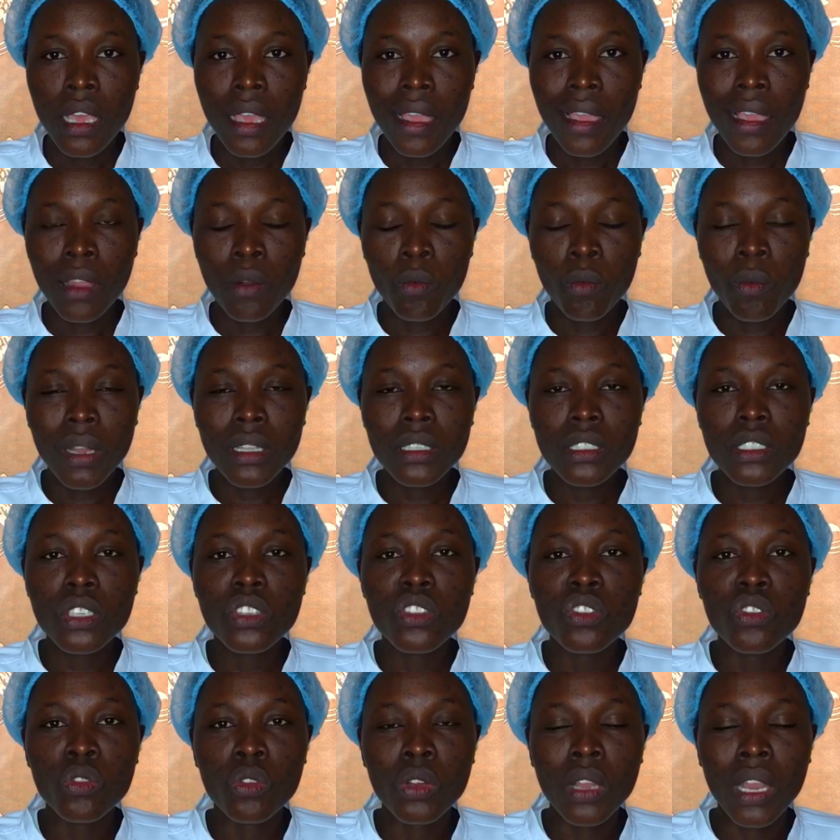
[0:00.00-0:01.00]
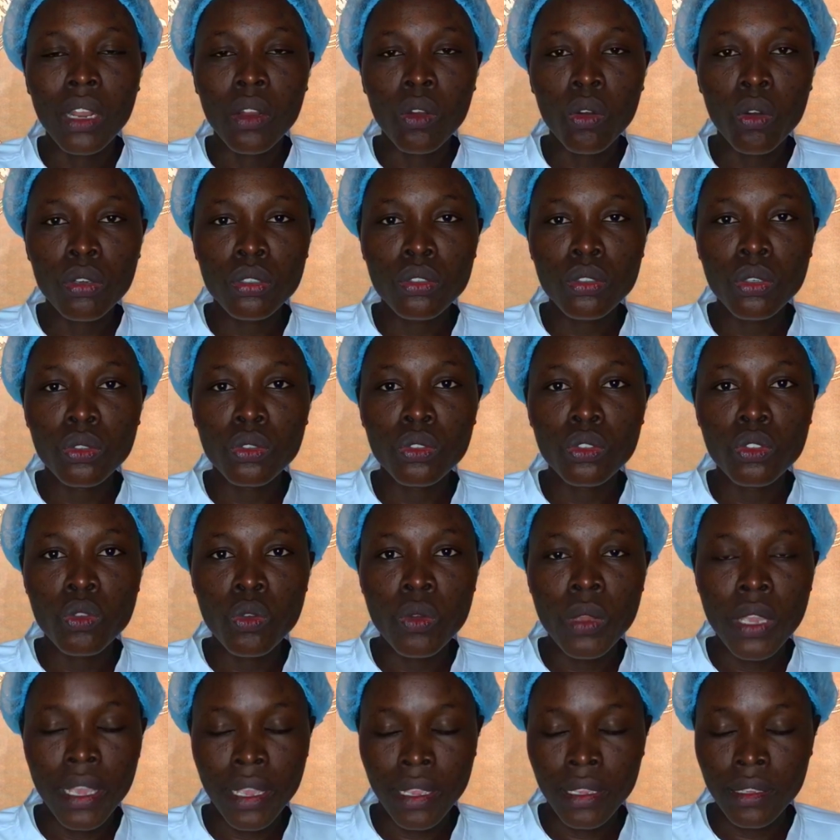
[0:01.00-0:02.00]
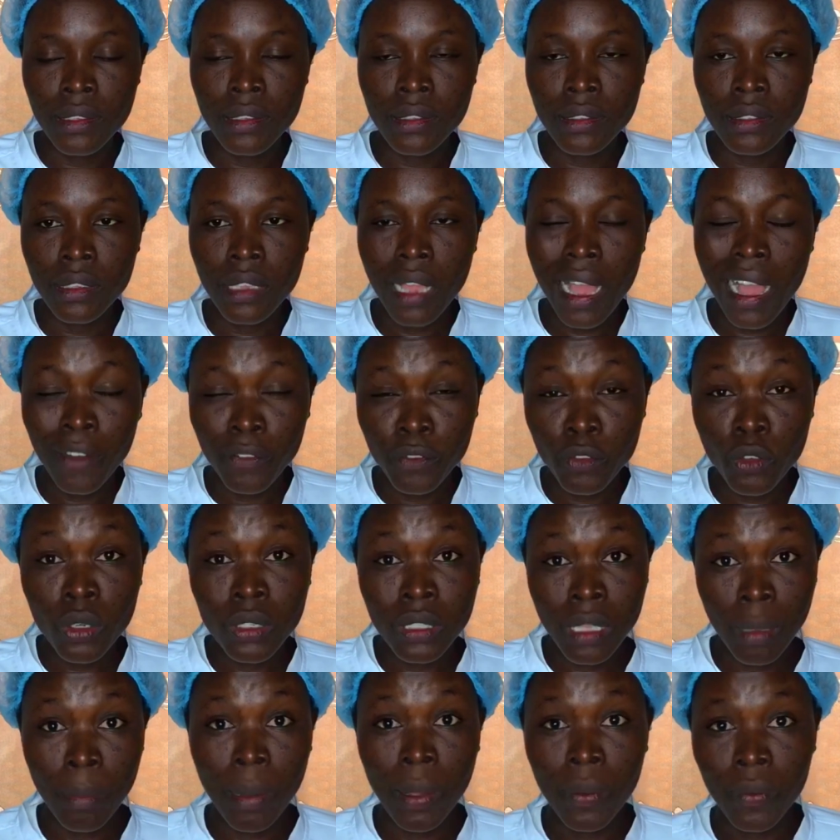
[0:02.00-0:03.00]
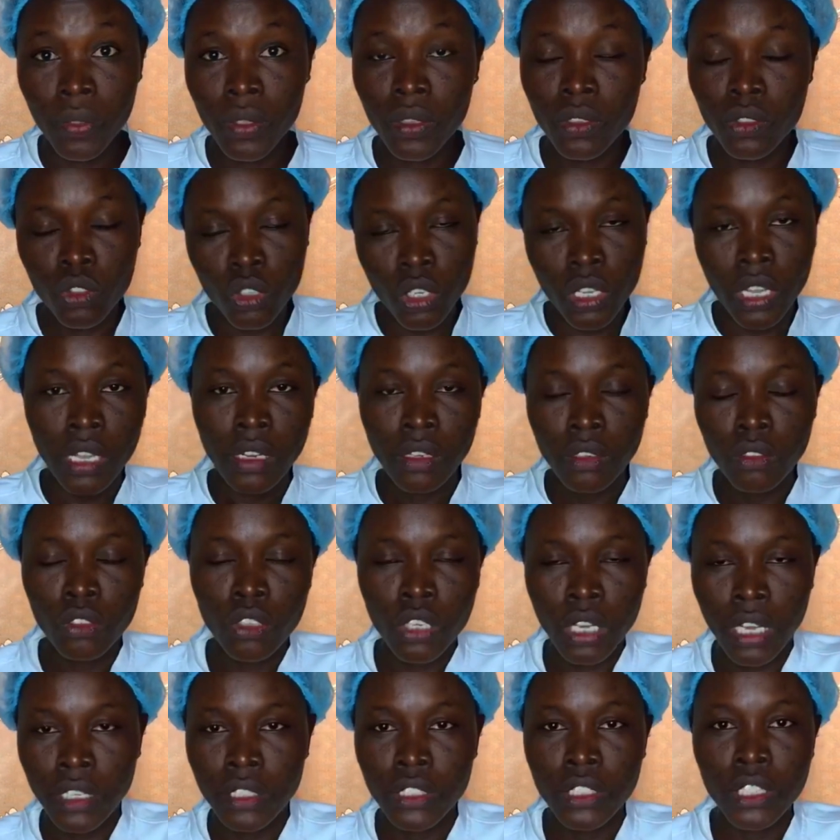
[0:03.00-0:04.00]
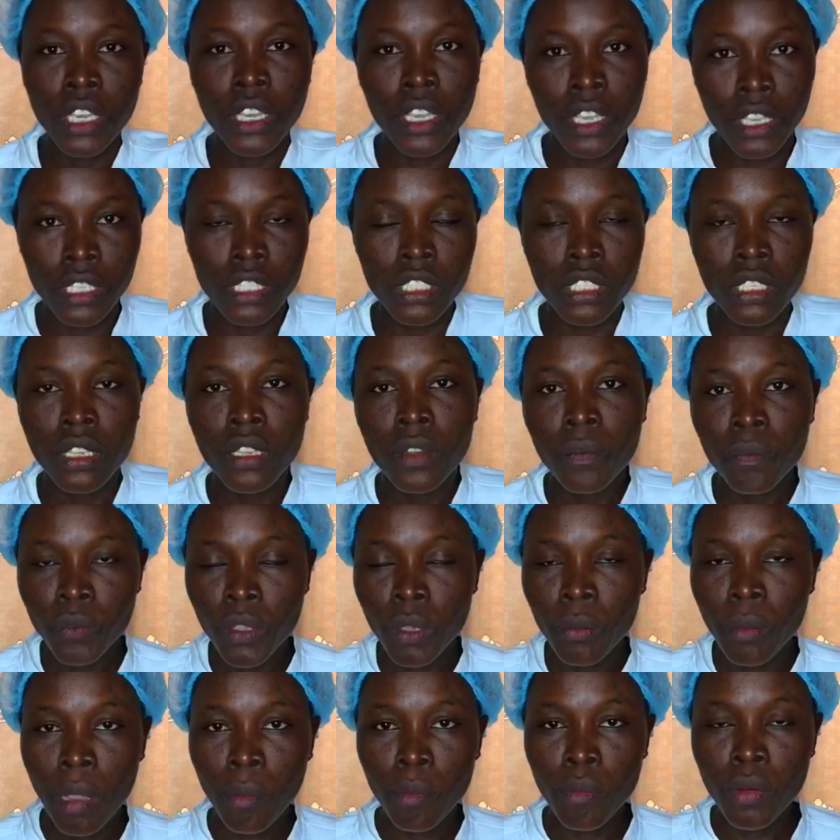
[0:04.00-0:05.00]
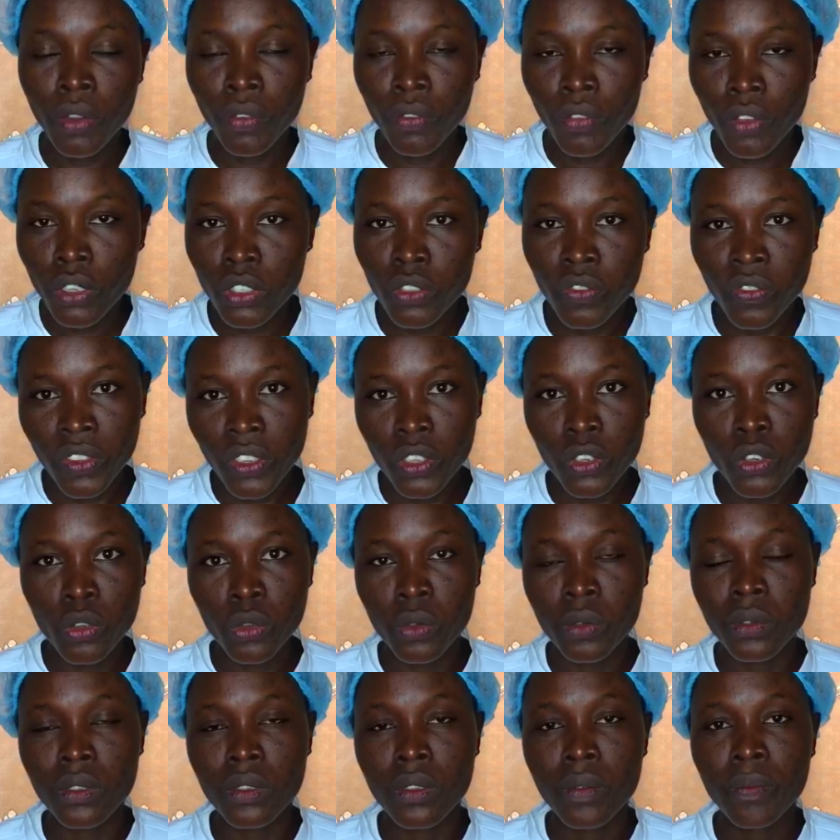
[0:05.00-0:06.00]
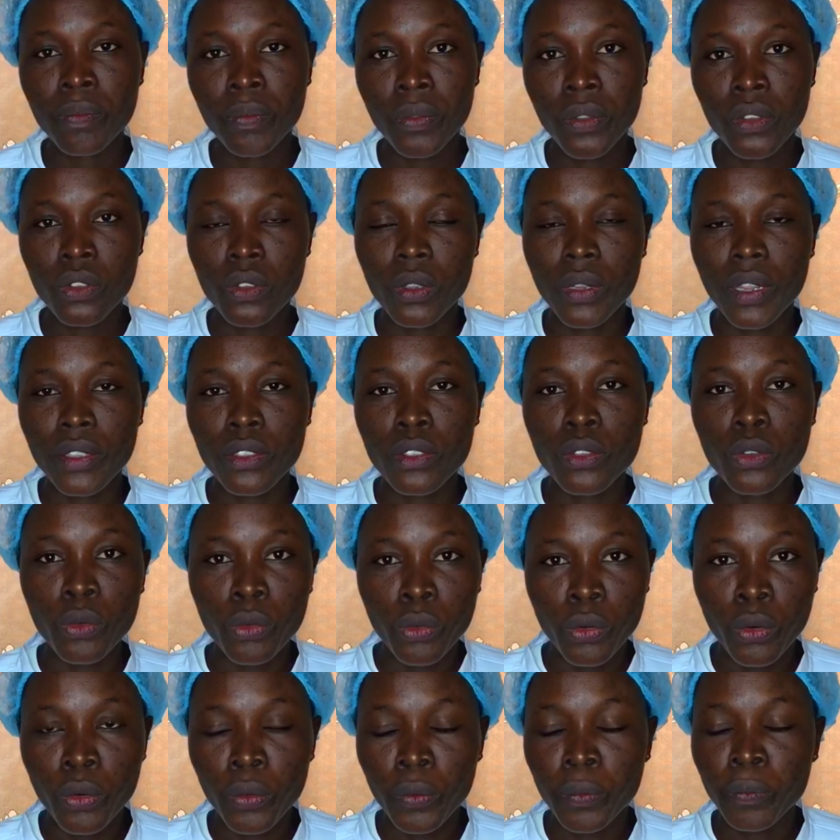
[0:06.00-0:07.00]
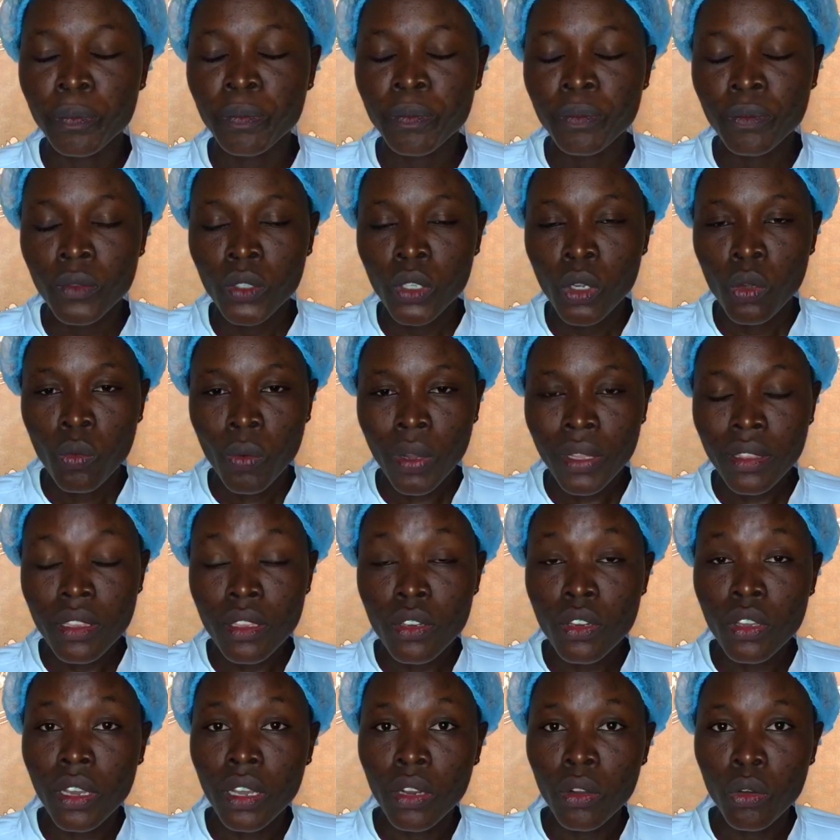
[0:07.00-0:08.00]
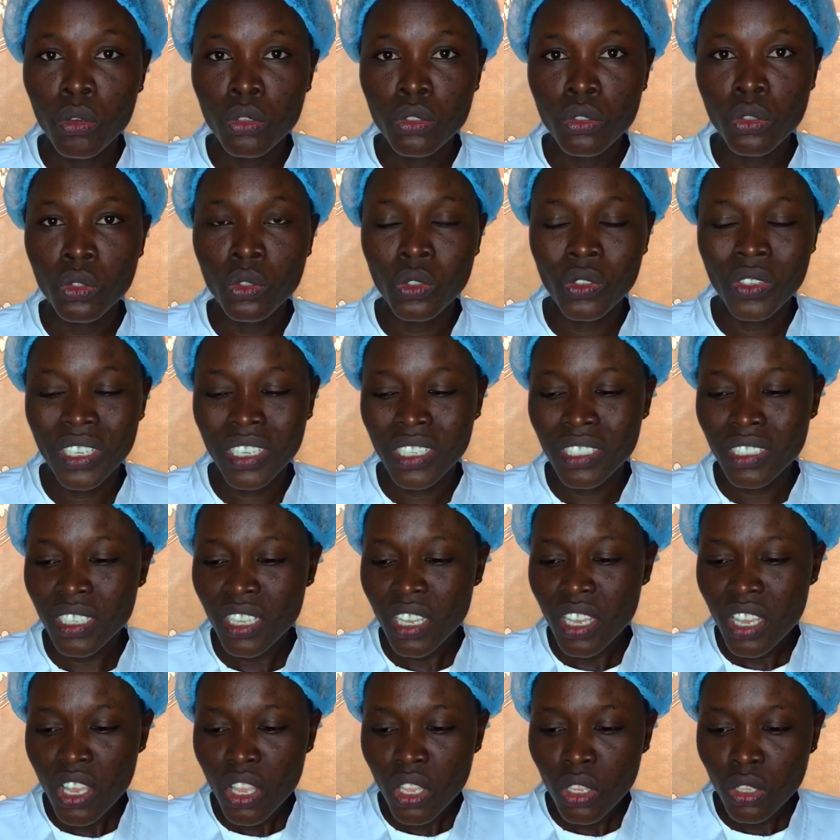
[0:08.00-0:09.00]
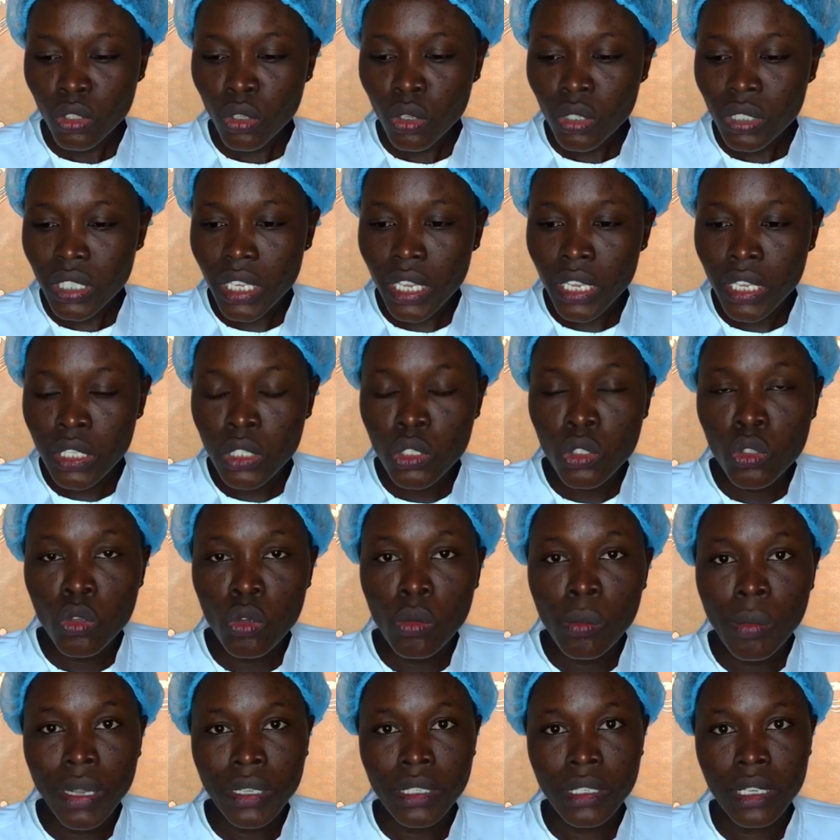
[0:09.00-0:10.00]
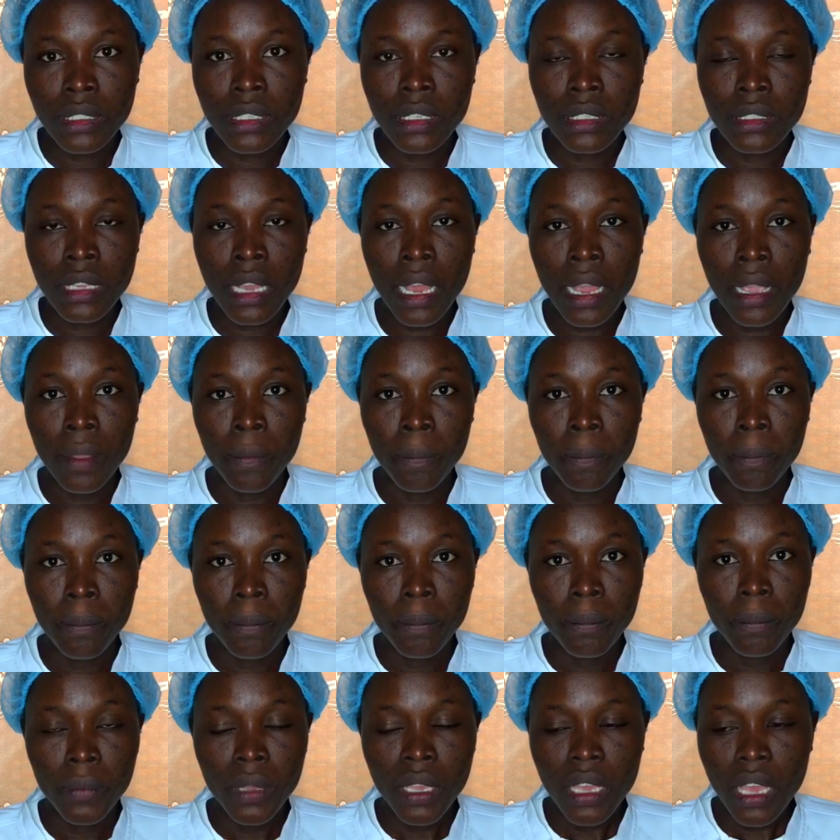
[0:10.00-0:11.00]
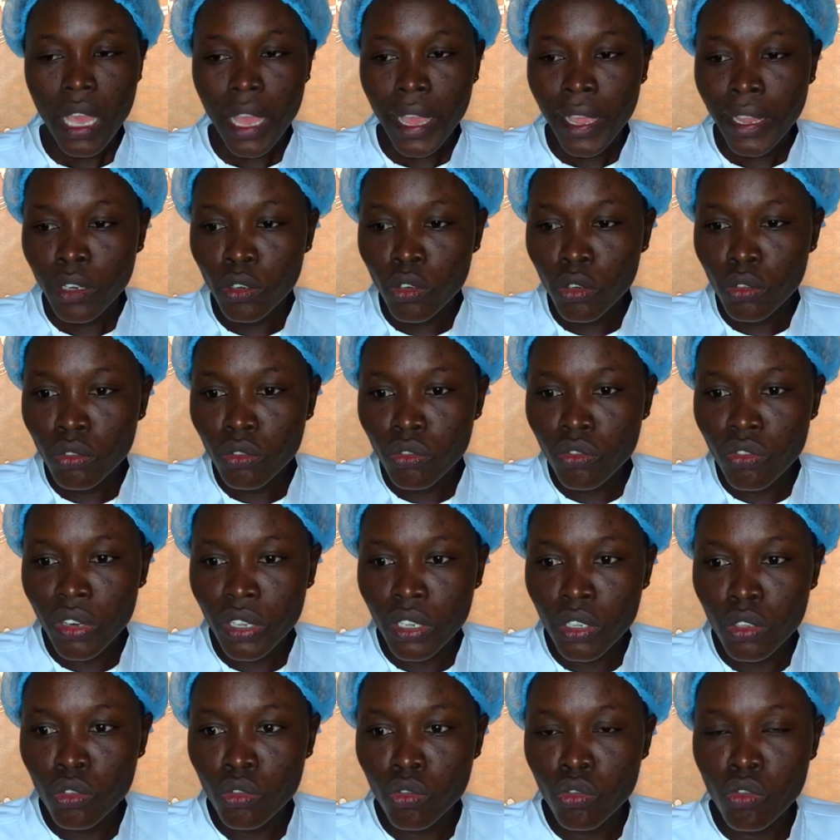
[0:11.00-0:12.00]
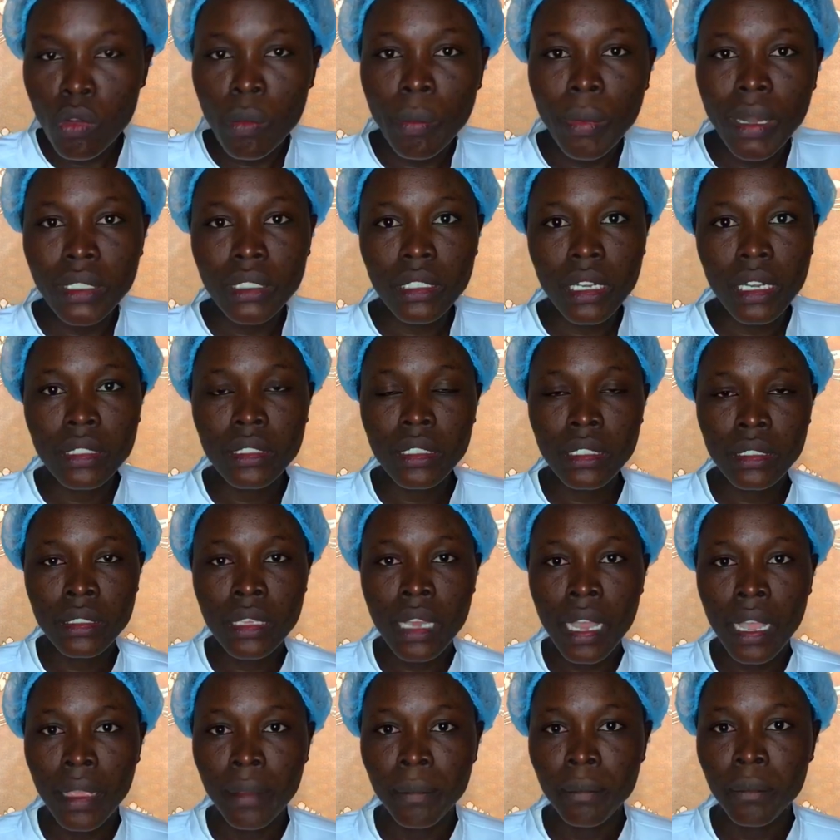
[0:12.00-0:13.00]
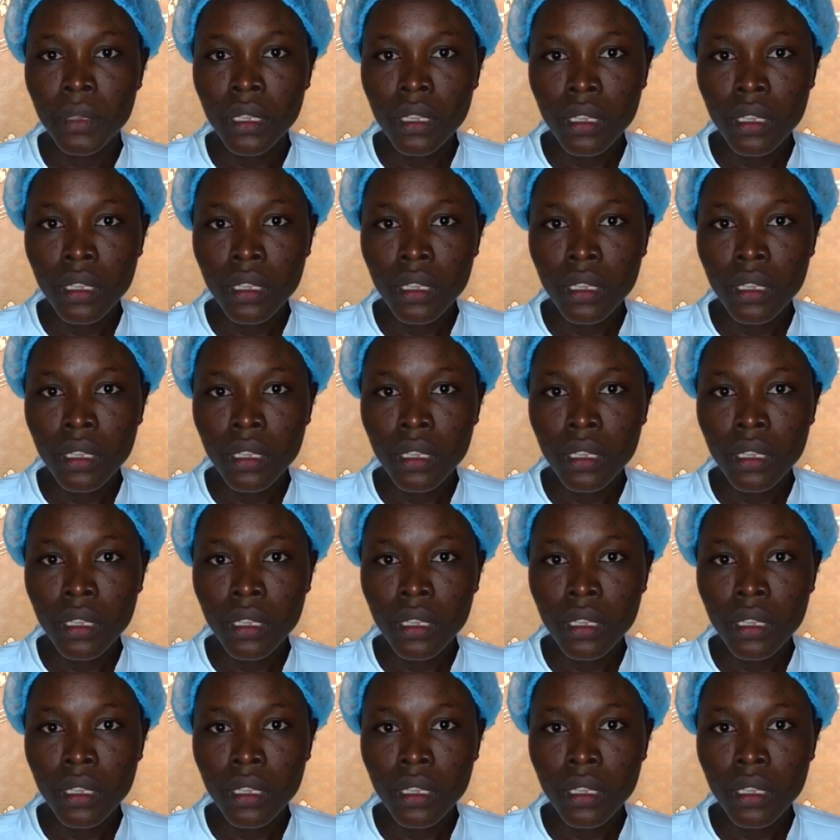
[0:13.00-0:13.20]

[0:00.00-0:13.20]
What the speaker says: And one thing you can also do is, I've talked about this, you can check it in my previous videos so that you will know. One thing you can also do is, don't eat too much at a time, and don't drink too much at a time.